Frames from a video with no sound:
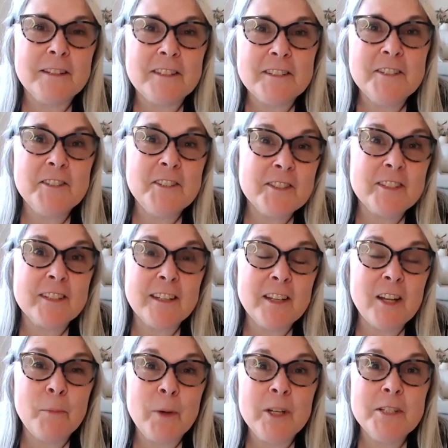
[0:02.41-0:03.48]
Did you just get
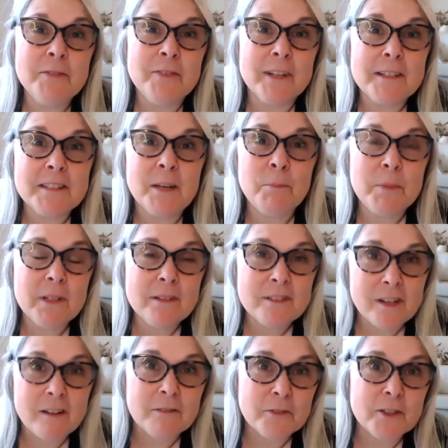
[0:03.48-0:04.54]
a bunch of acceptance
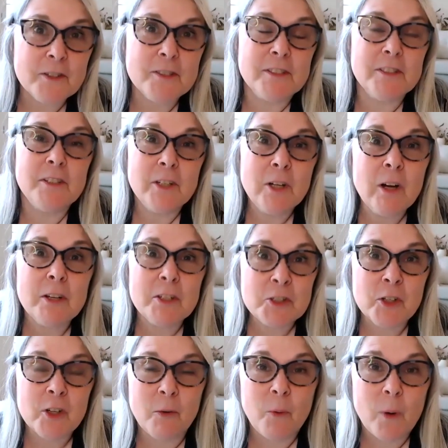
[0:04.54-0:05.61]
offers and you're not
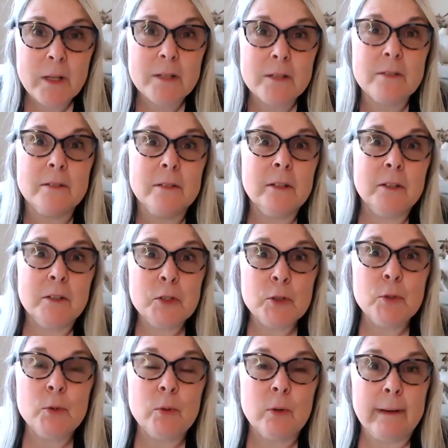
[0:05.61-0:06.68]
sure what
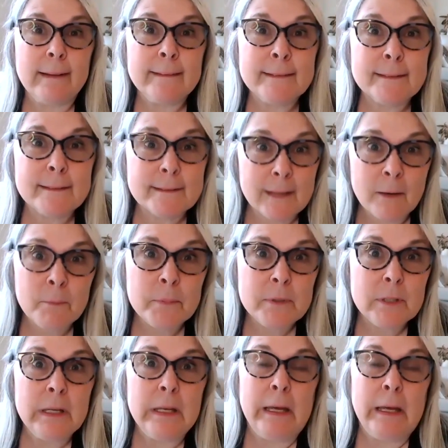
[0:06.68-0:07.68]
to accept?